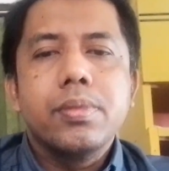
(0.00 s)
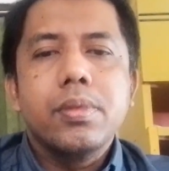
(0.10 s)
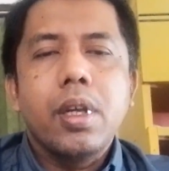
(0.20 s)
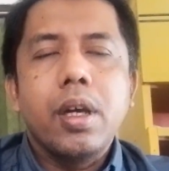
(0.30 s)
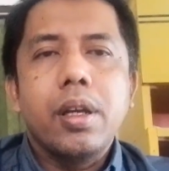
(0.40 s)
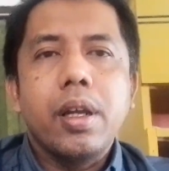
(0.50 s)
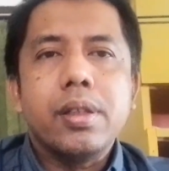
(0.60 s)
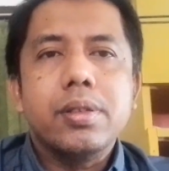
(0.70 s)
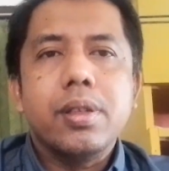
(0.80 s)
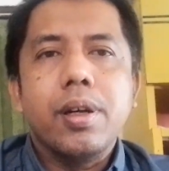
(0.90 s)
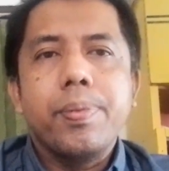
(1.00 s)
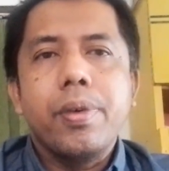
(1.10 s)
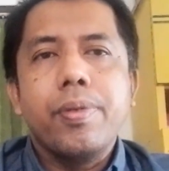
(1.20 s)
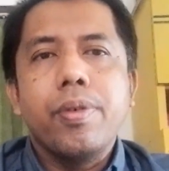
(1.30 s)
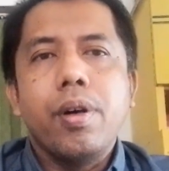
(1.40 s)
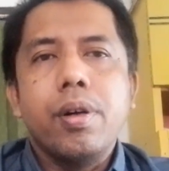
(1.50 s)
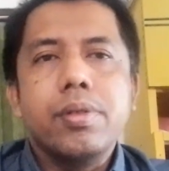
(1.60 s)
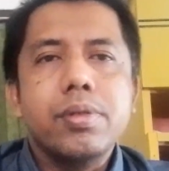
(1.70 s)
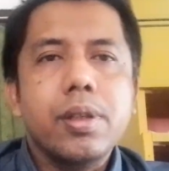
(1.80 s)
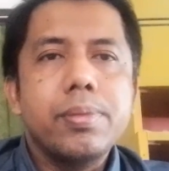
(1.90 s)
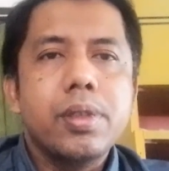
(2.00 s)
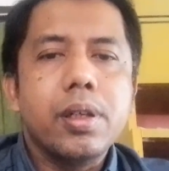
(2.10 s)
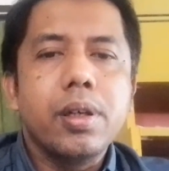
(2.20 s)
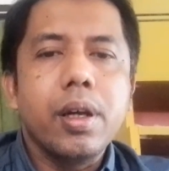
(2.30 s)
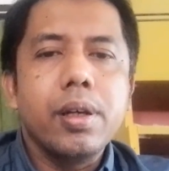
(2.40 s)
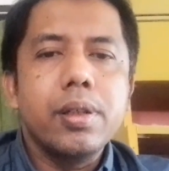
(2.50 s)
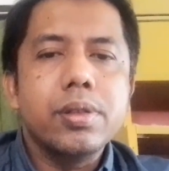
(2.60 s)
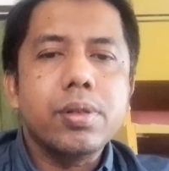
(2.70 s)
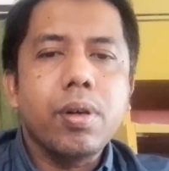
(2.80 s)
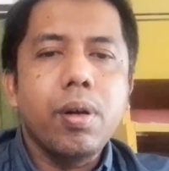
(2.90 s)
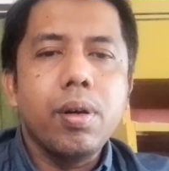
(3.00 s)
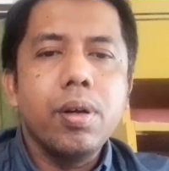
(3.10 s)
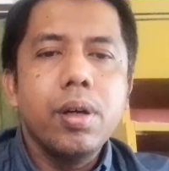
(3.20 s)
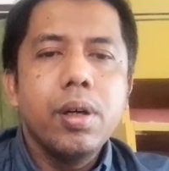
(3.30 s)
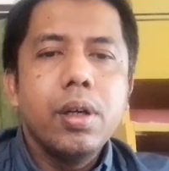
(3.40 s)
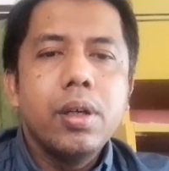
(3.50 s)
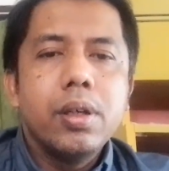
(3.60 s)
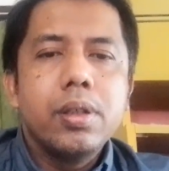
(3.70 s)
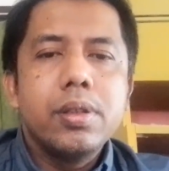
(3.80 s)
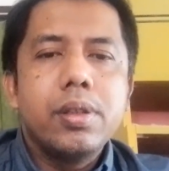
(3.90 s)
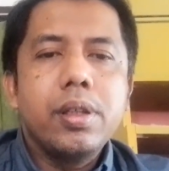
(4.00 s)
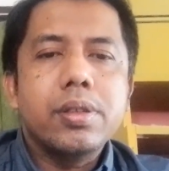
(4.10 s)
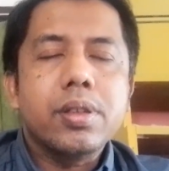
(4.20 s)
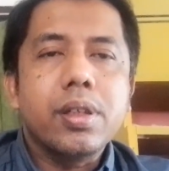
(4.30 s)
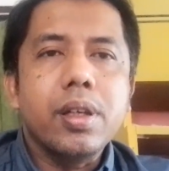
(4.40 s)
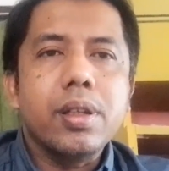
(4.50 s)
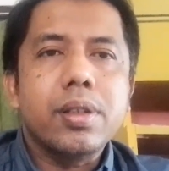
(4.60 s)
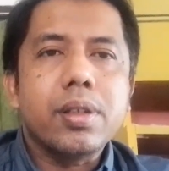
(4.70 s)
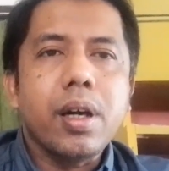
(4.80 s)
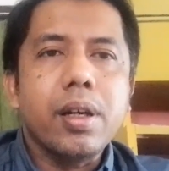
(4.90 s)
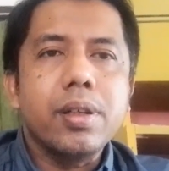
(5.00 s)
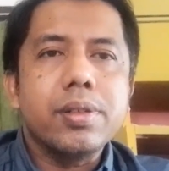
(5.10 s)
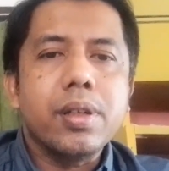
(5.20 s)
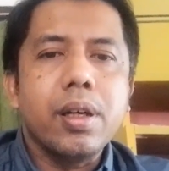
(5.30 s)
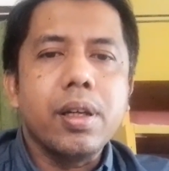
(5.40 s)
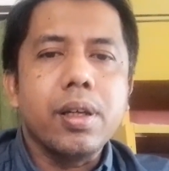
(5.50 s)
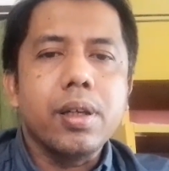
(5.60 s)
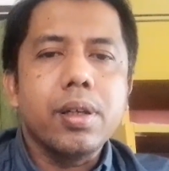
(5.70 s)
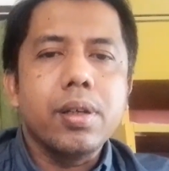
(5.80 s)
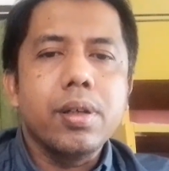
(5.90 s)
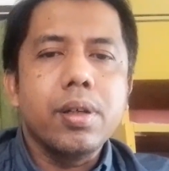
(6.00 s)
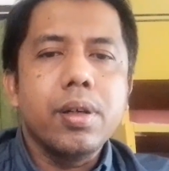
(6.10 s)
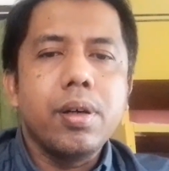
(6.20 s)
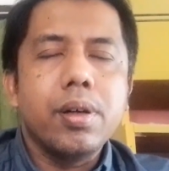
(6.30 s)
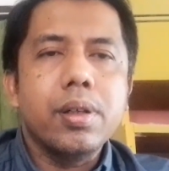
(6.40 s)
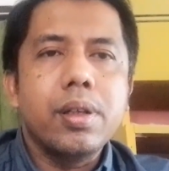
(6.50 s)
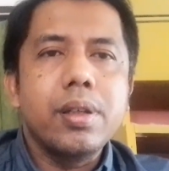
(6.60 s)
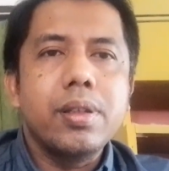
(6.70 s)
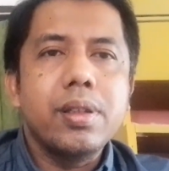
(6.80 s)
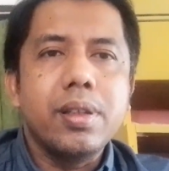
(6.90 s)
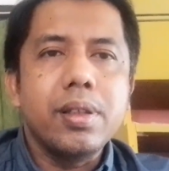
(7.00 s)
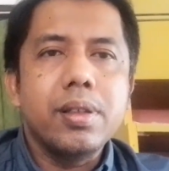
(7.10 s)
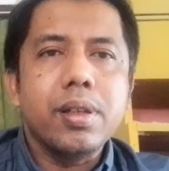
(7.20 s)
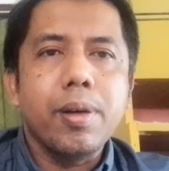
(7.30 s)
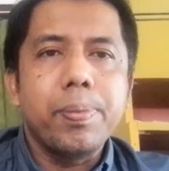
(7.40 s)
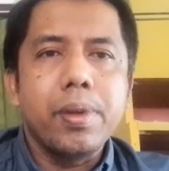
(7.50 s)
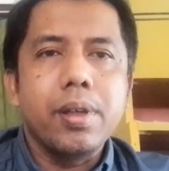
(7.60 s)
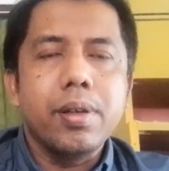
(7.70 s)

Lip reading: And next therapy for autism children is called discrete trial training, or DTT therapy.